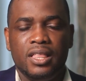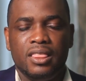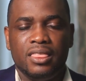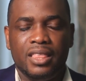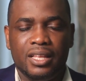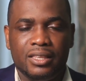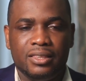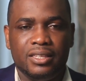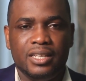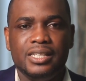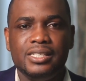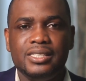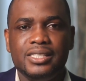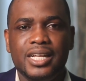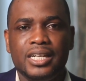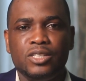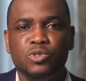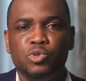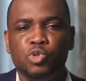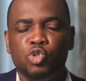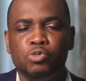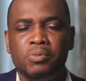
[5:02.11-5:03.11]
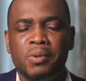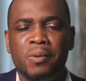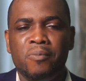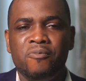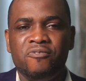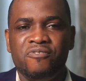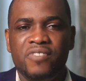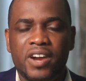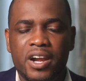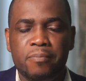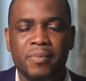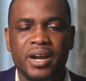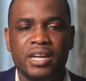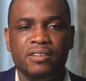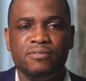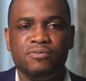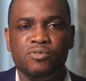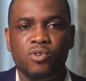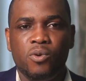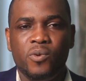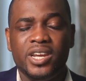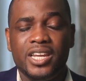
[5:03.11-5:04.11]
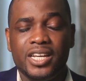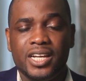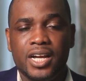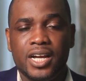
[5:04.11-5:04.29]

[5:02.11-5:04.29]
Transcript: the things that you should be very mindful when it